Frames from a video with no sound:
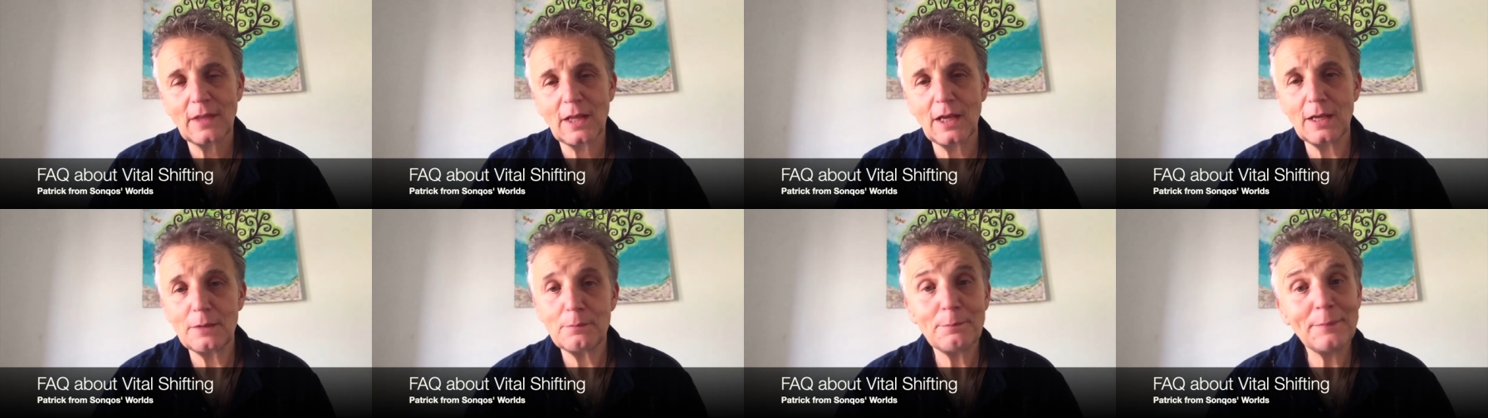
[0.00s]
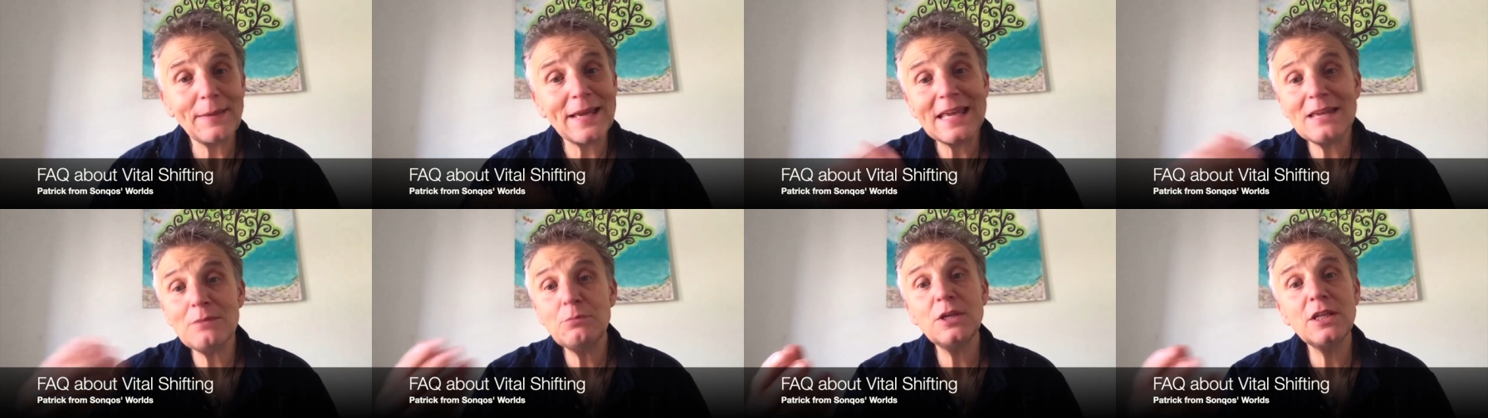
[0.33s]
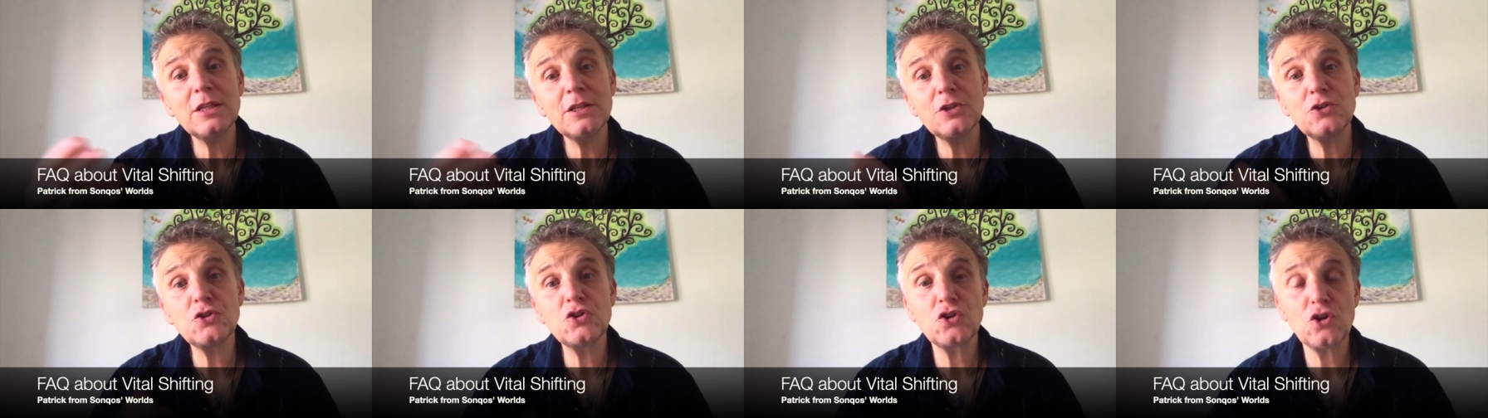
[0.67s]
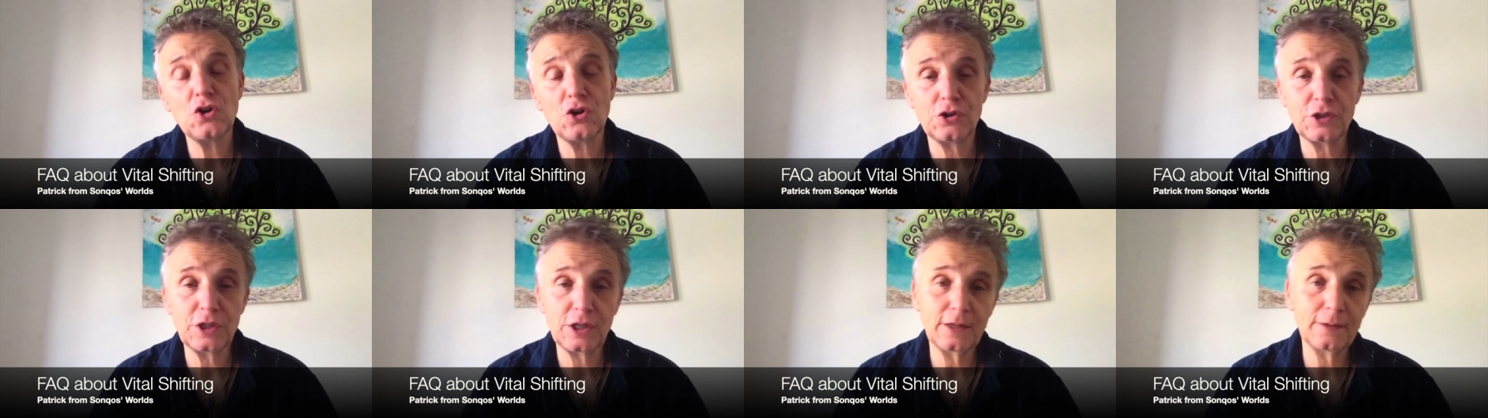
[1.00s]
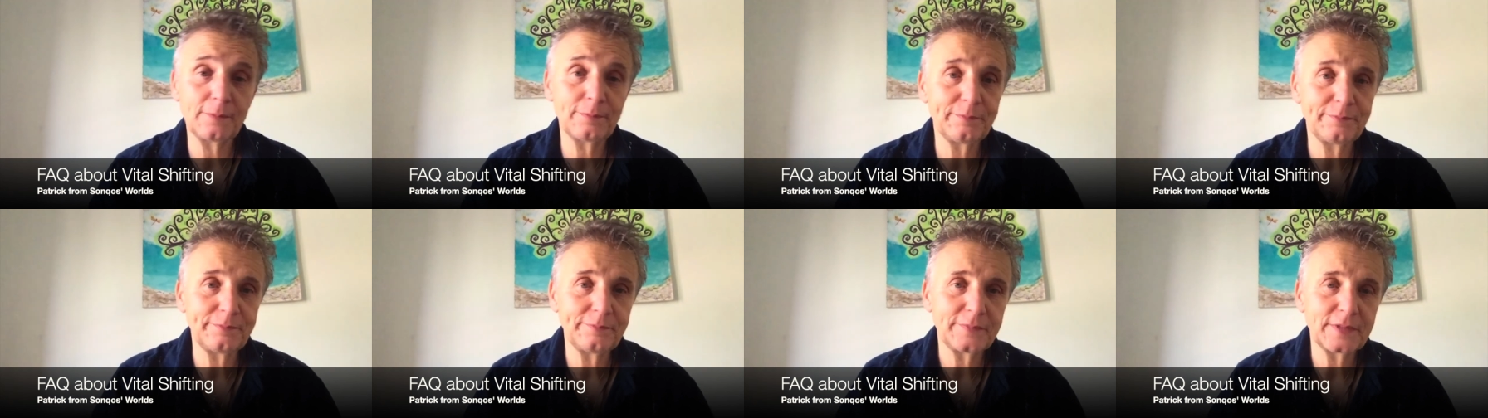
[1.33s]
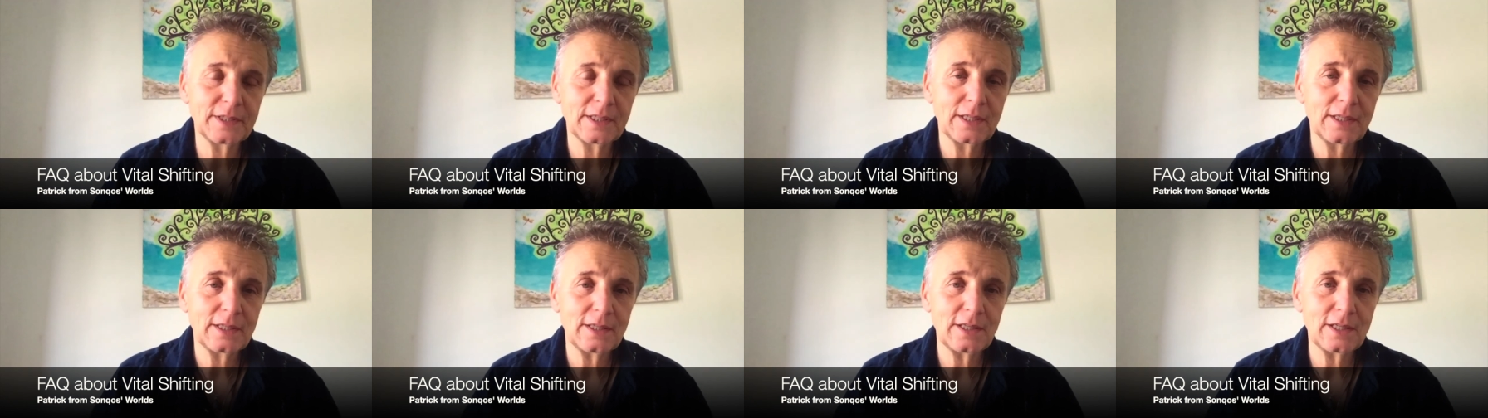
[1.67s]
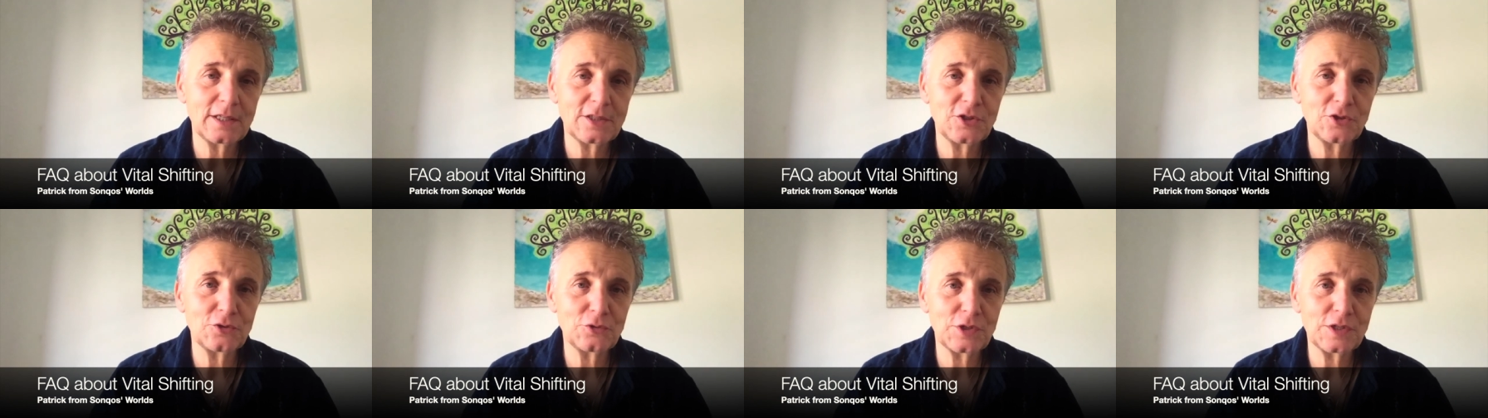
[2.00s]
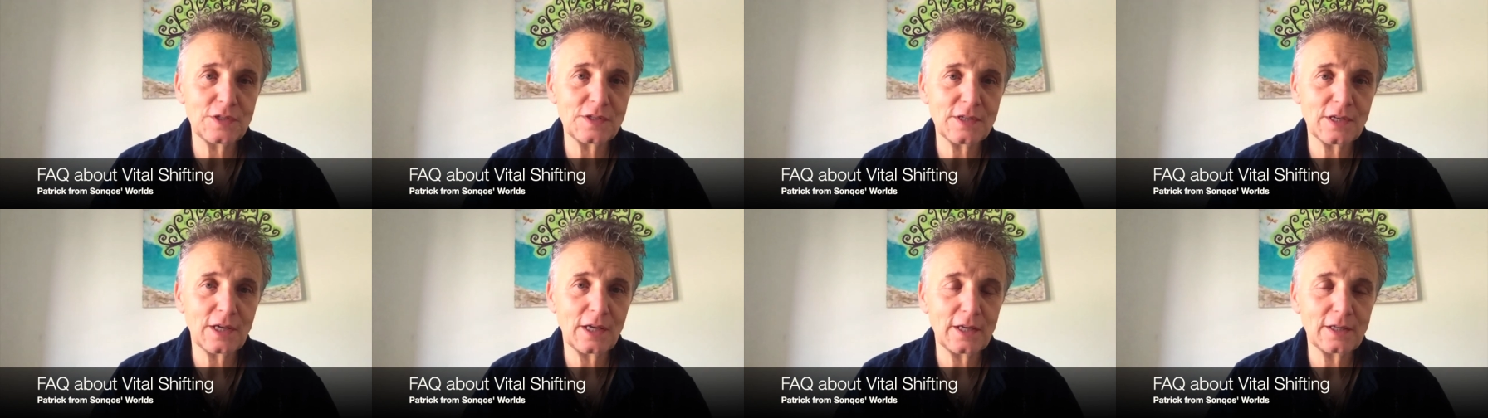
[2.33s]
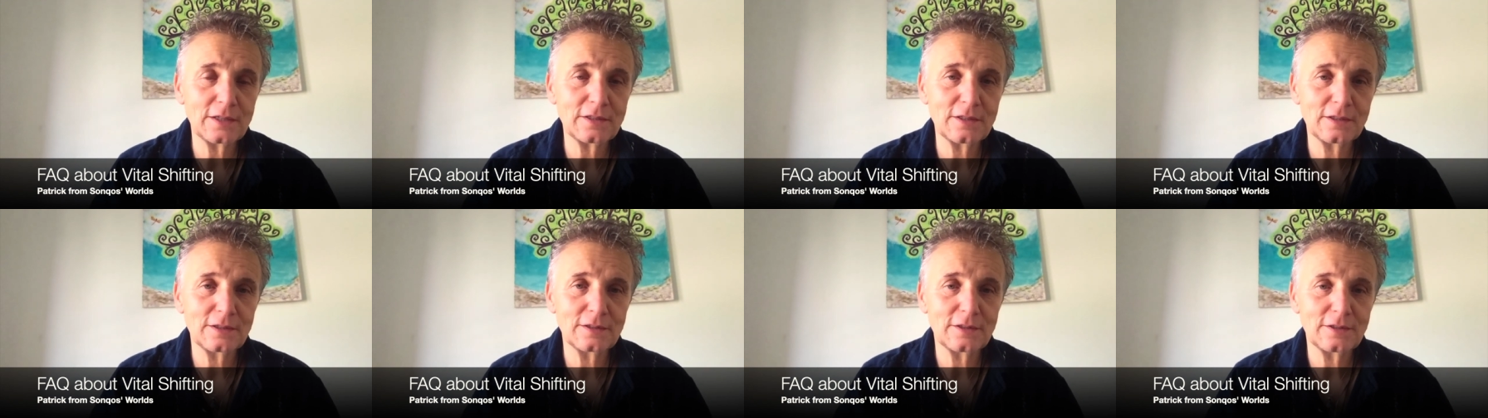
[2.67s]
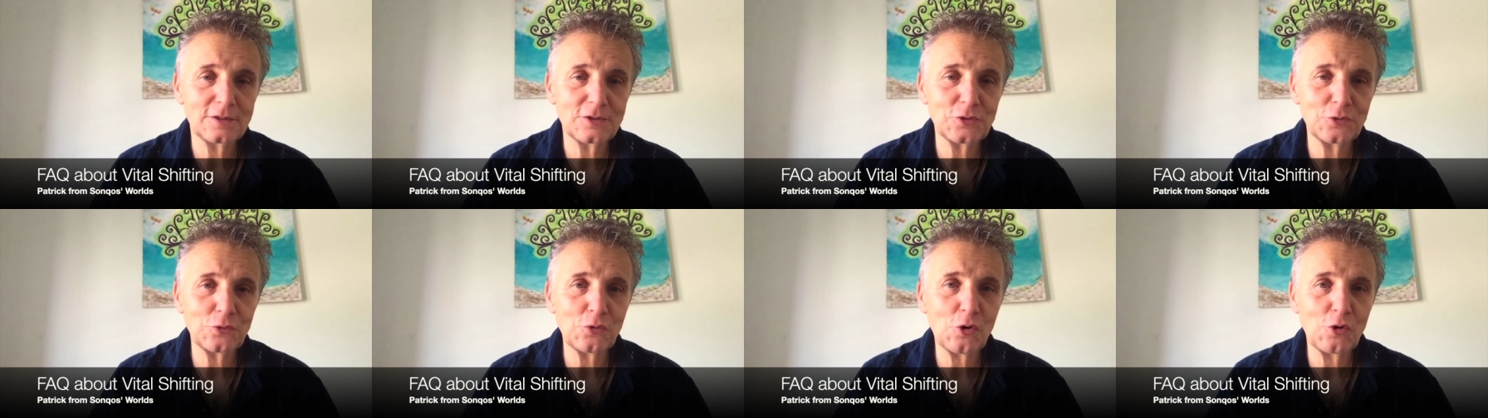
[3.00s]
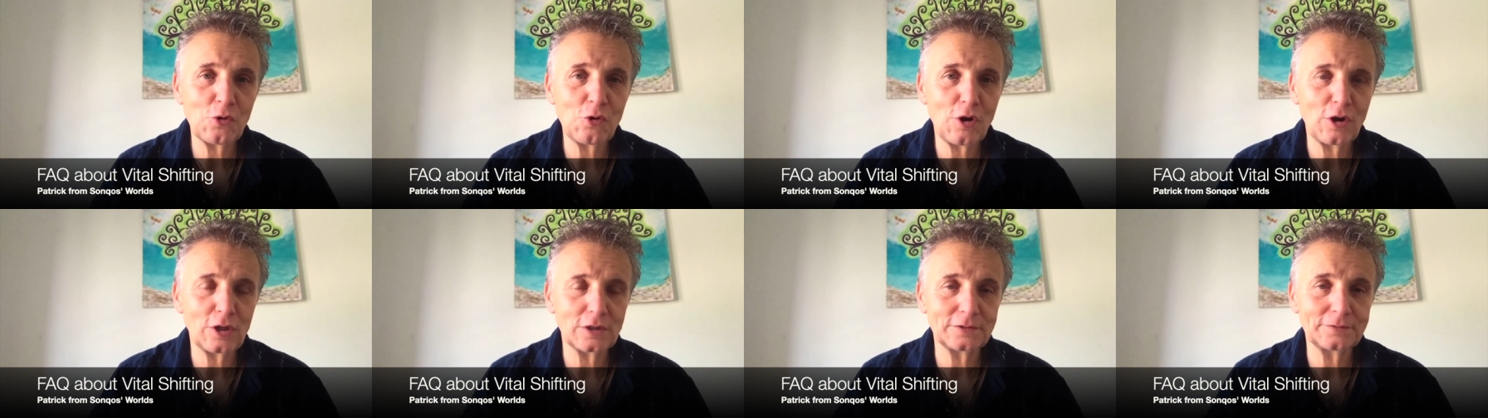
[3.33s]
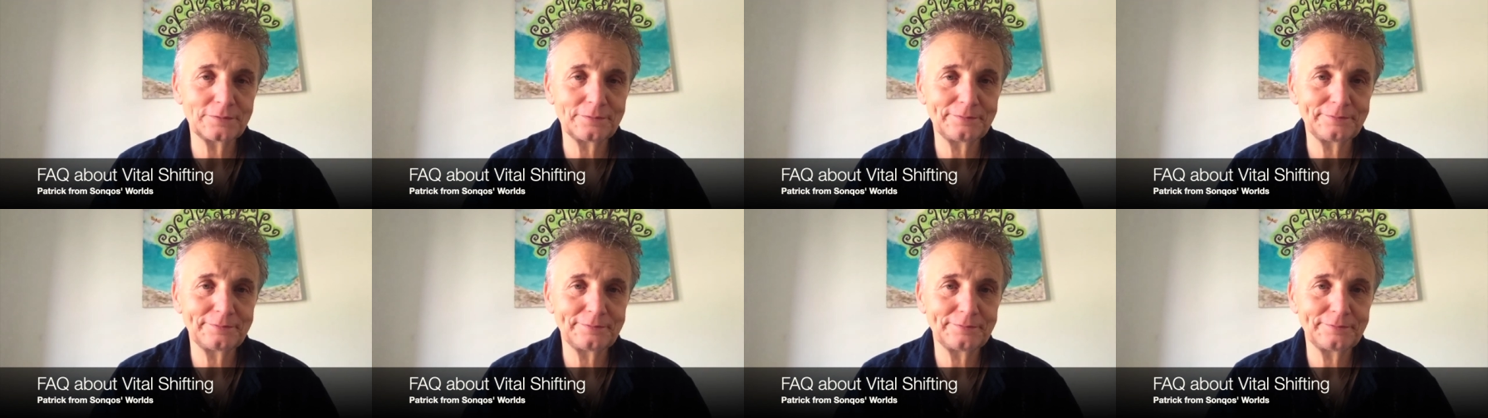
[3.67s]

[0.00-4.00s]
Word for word: and maybe the journey that you decide to go on.